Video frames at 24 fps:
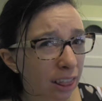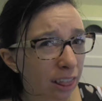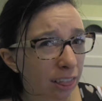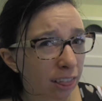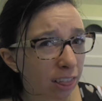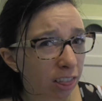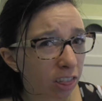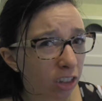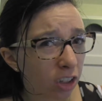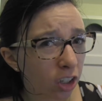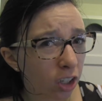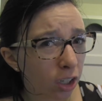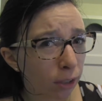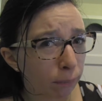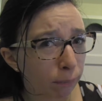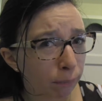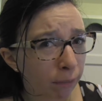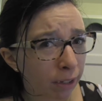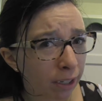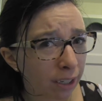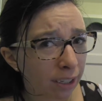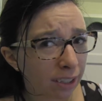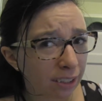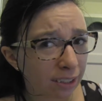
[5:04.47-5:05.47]
30
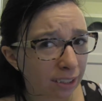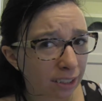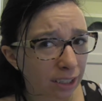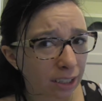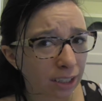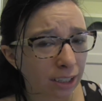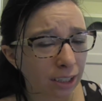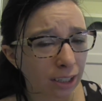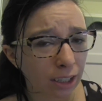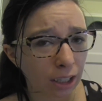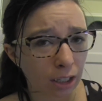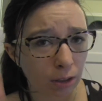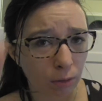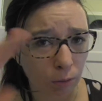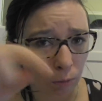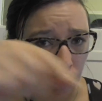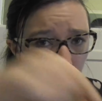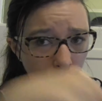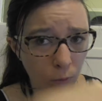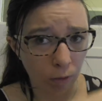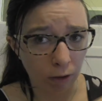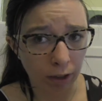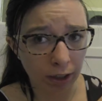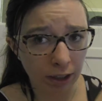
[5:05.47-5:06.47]
minutes because like a
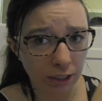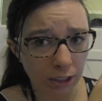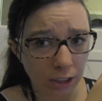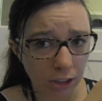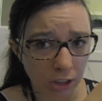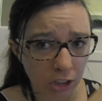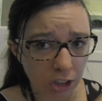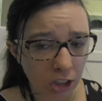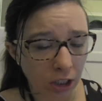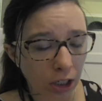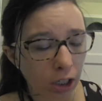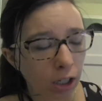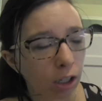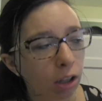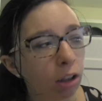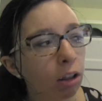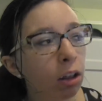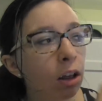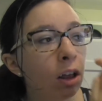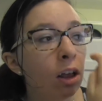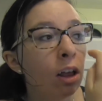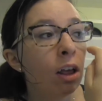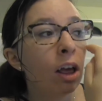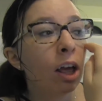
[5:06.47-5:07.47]
windy trail
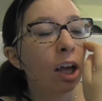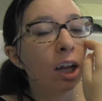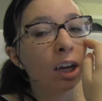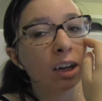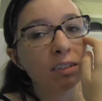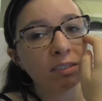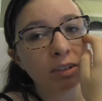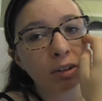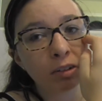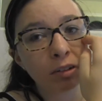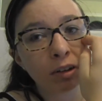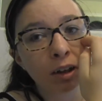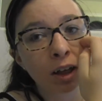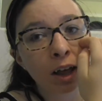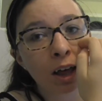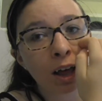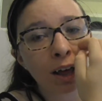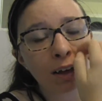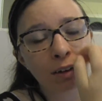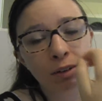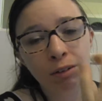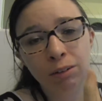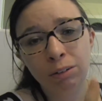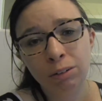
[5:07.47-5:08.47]
and if it's real
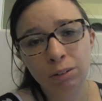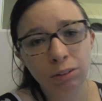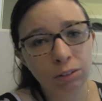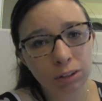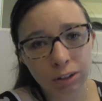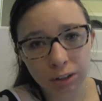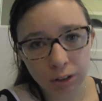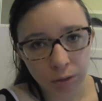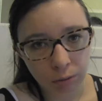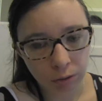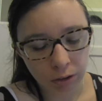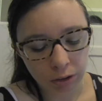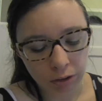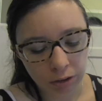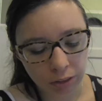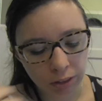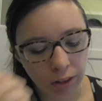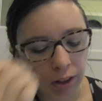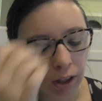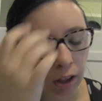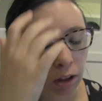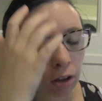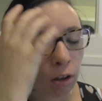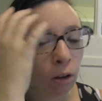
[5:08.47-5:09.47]
hot who, who's gonna want to do
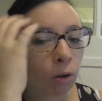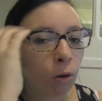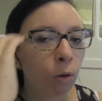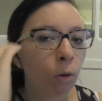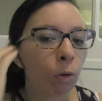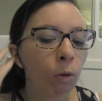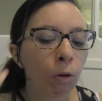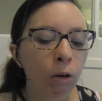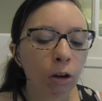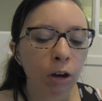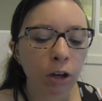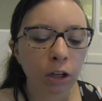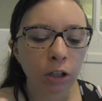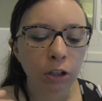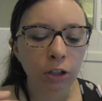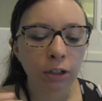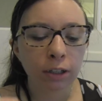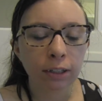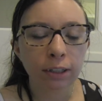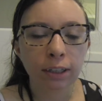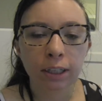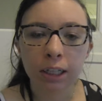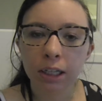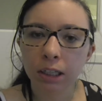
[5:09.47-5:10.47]
that or you
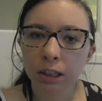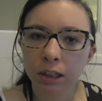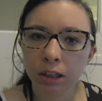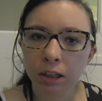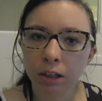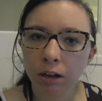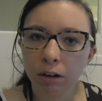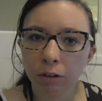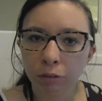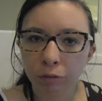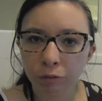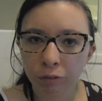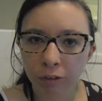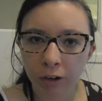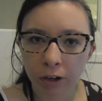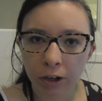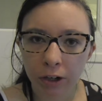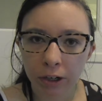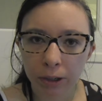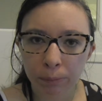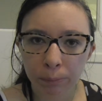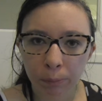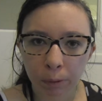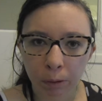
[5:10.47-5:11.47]
can take the little
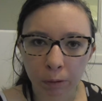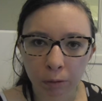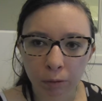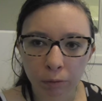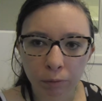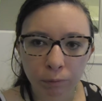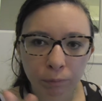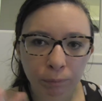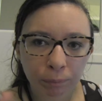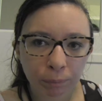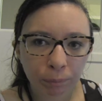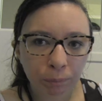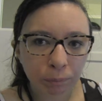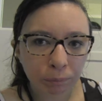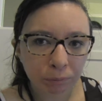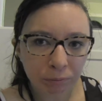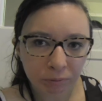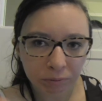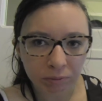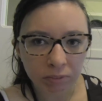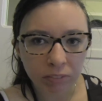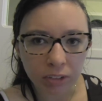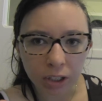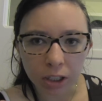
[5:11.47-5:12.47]
ferry boat
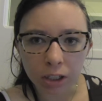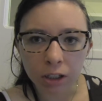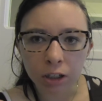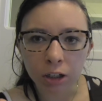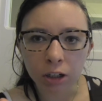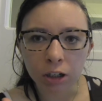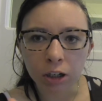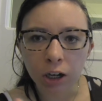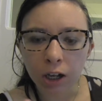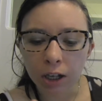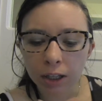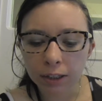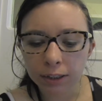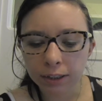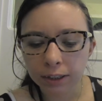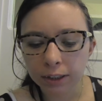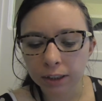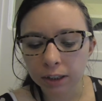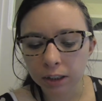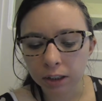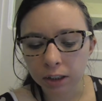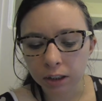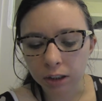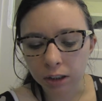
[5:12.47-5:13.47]
across
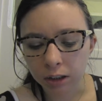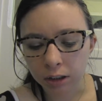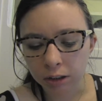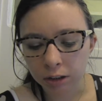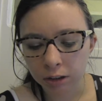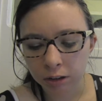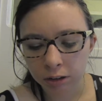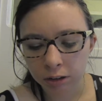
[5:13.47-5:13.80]
the